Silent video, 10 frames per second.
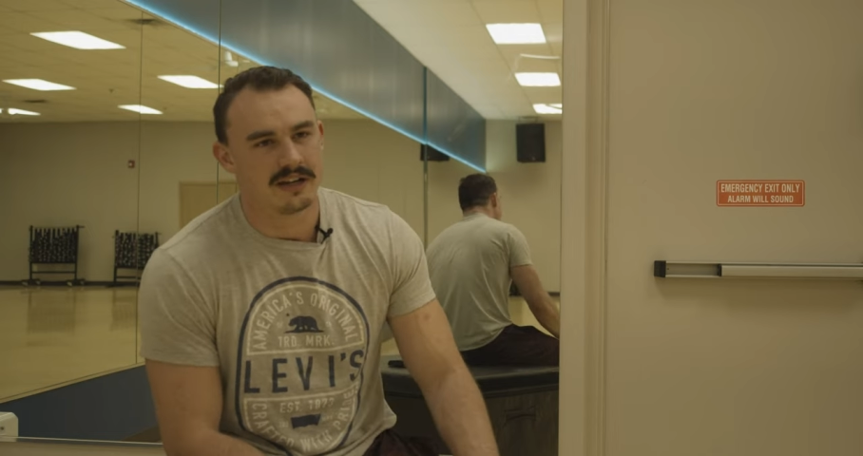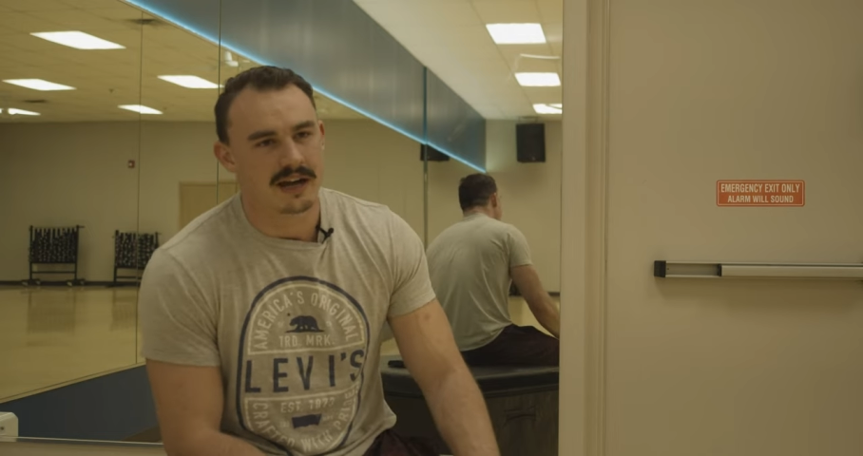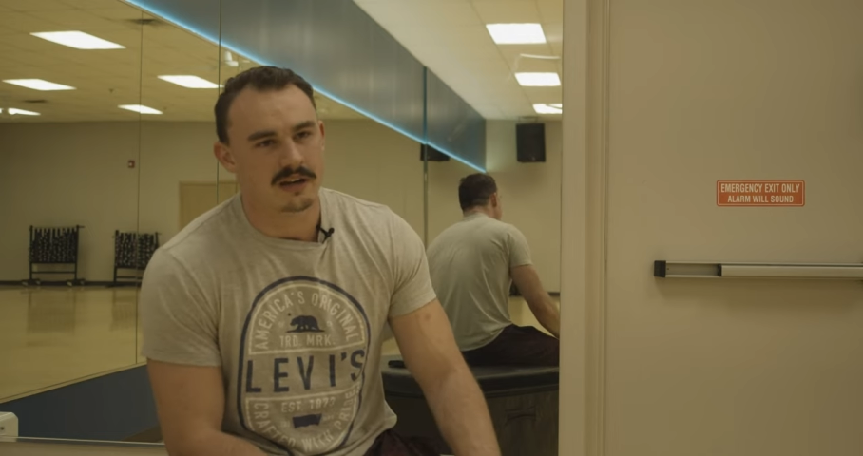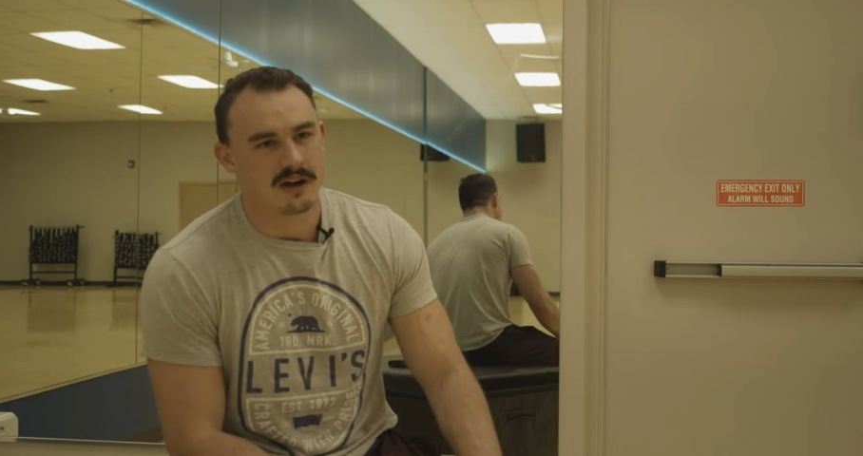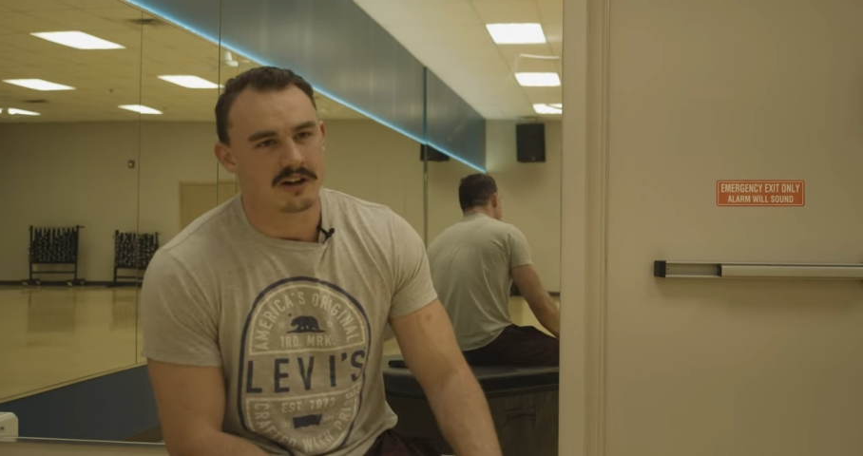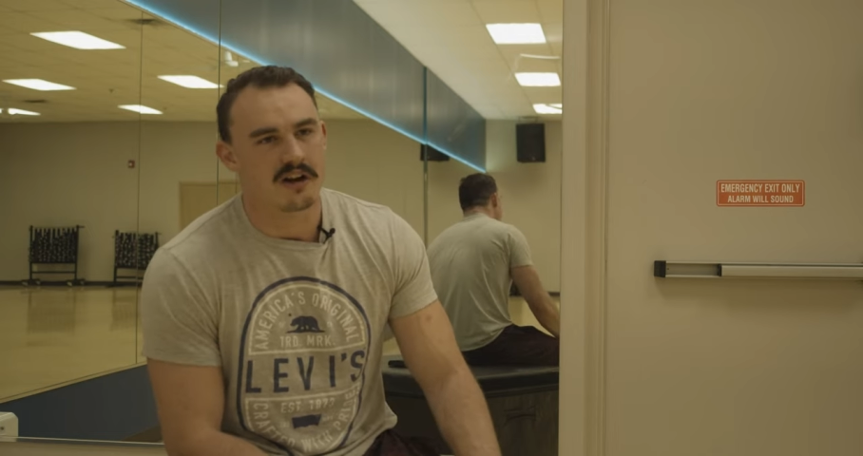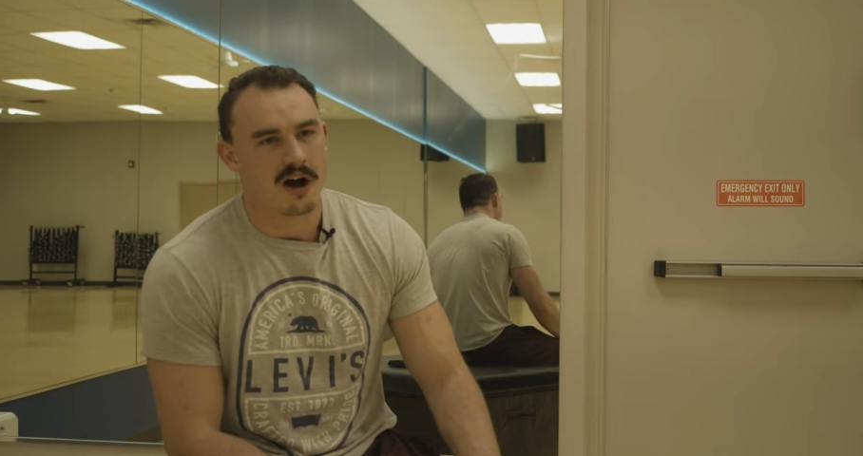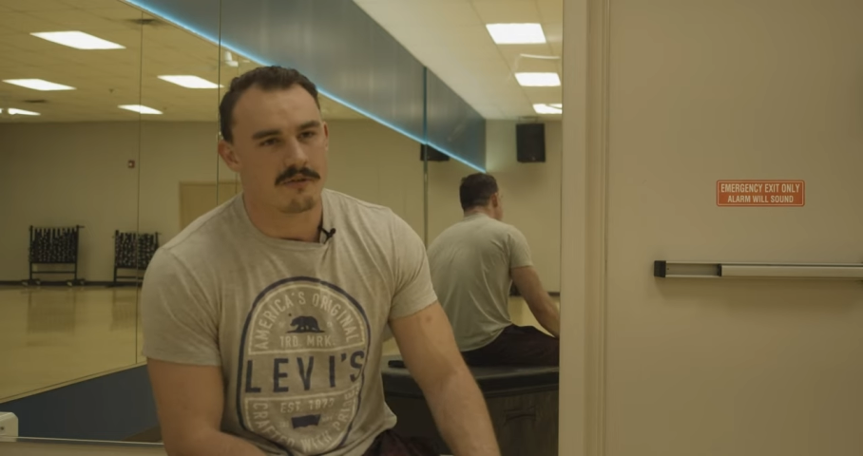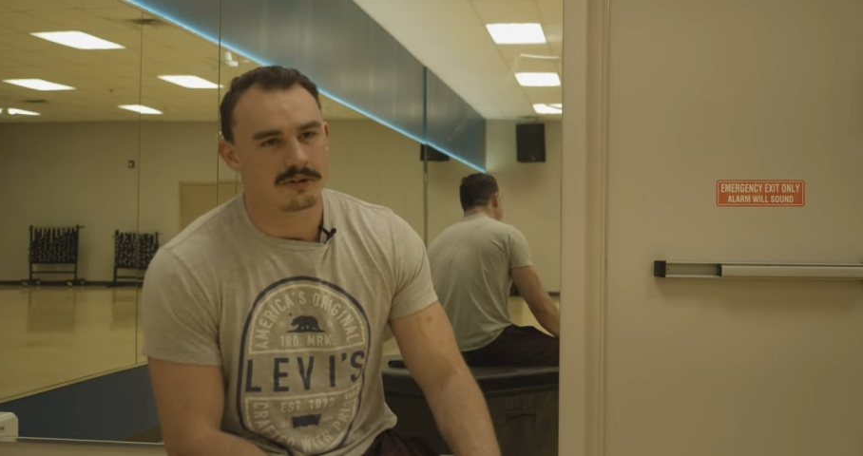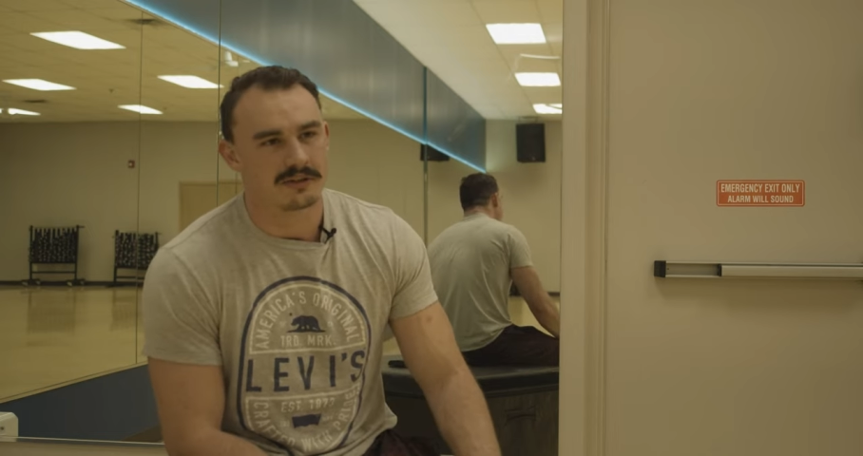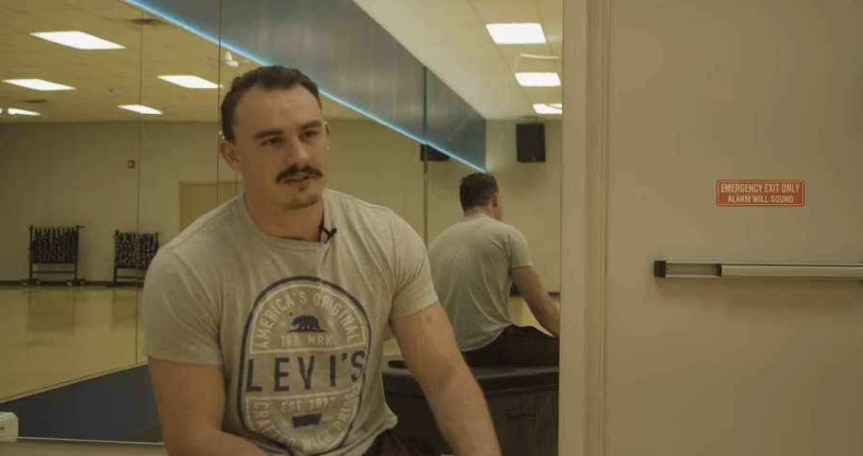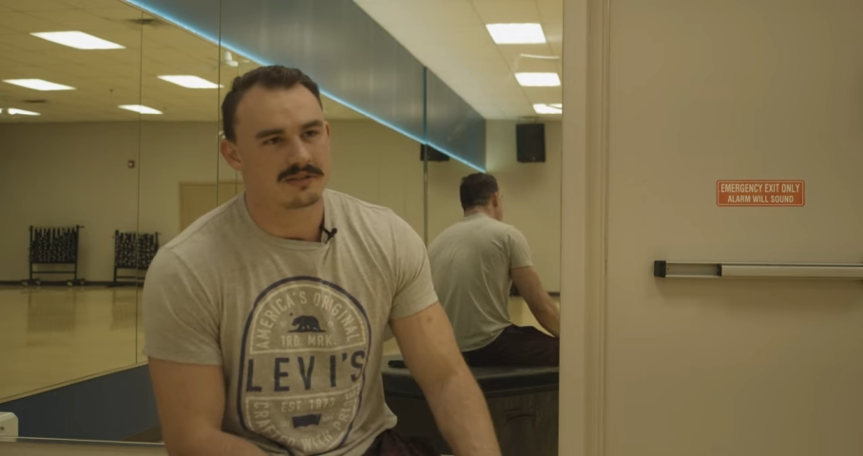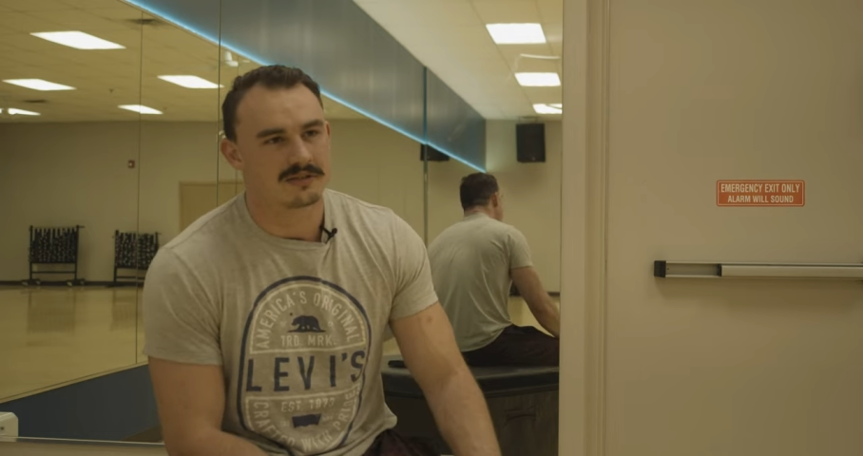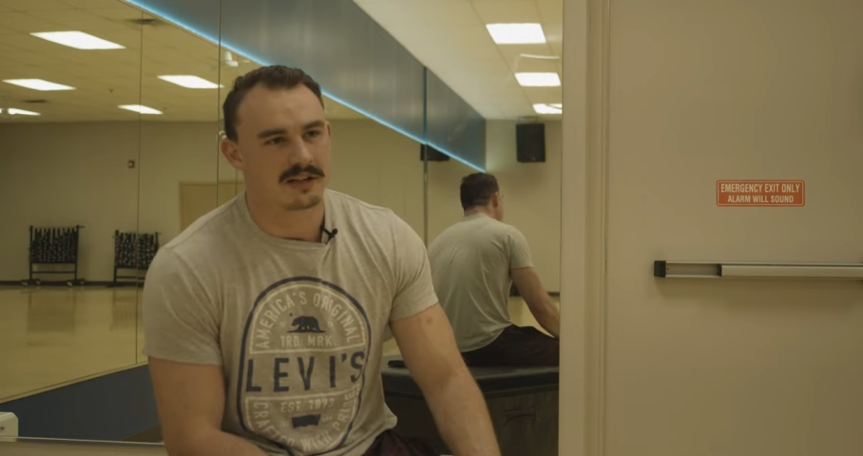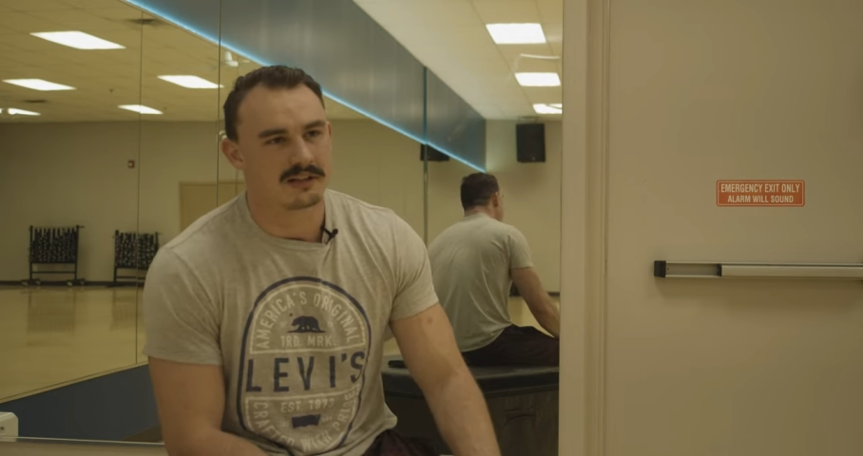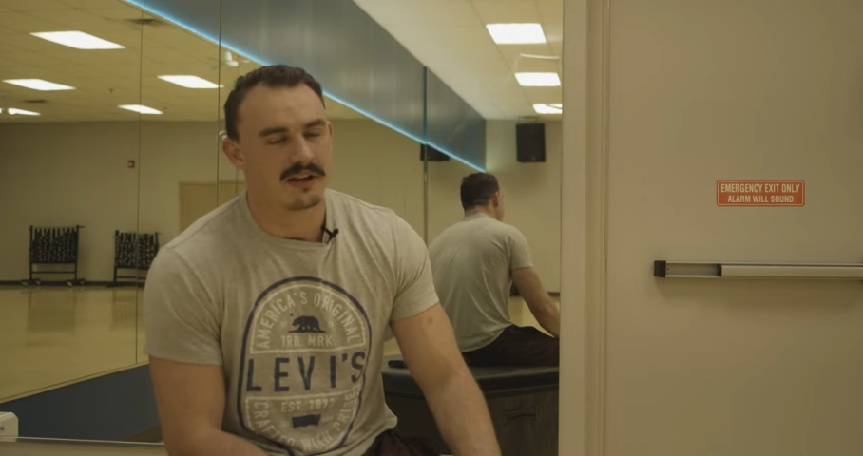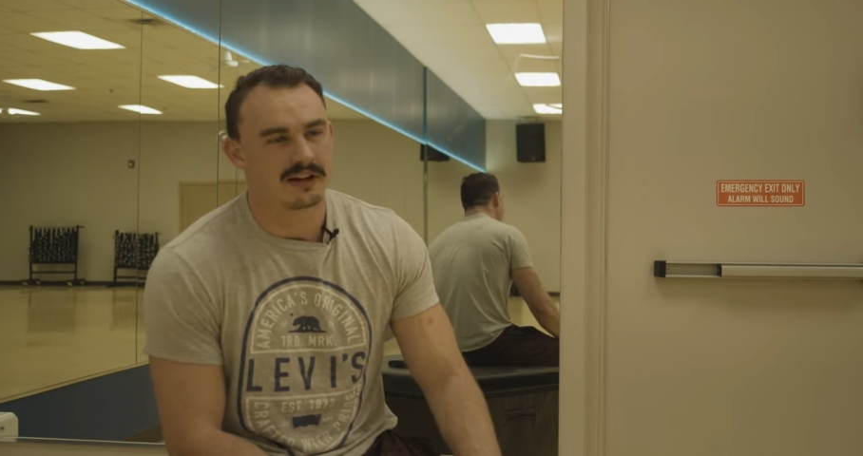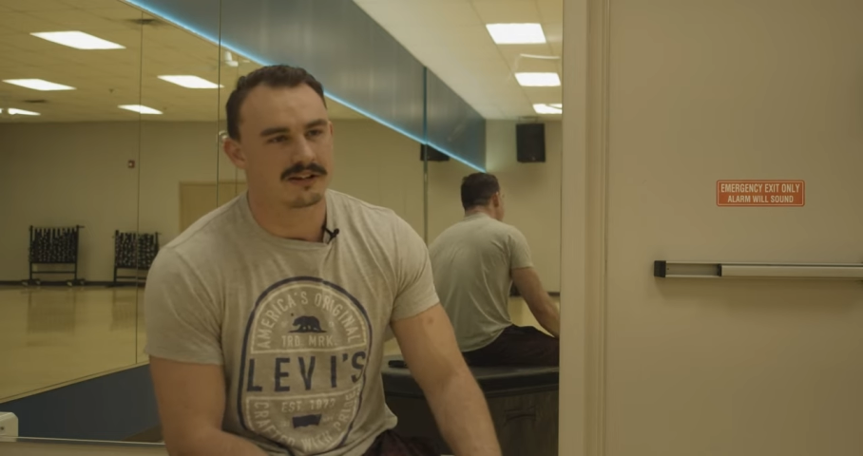lot of confidence, and like